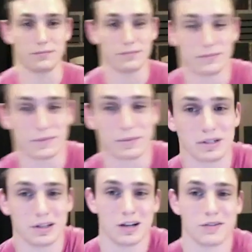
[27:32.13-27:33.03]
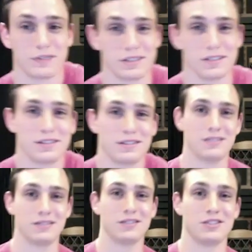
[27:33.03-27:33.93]
I mean, a lot of it
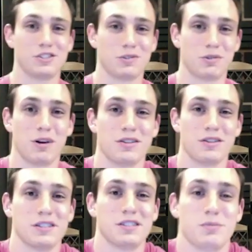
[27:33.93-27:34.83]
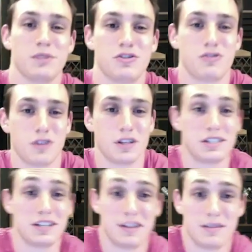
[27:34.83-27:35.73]
just requires us to be
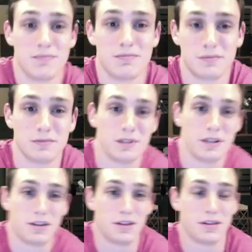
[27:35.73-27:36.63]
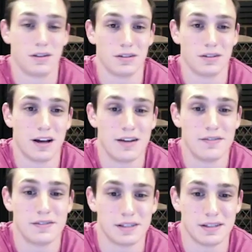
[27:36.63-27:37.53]
trusting him with our
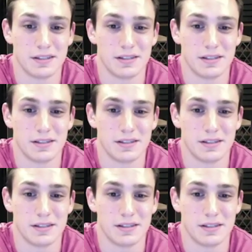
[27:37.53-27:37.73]
lives. And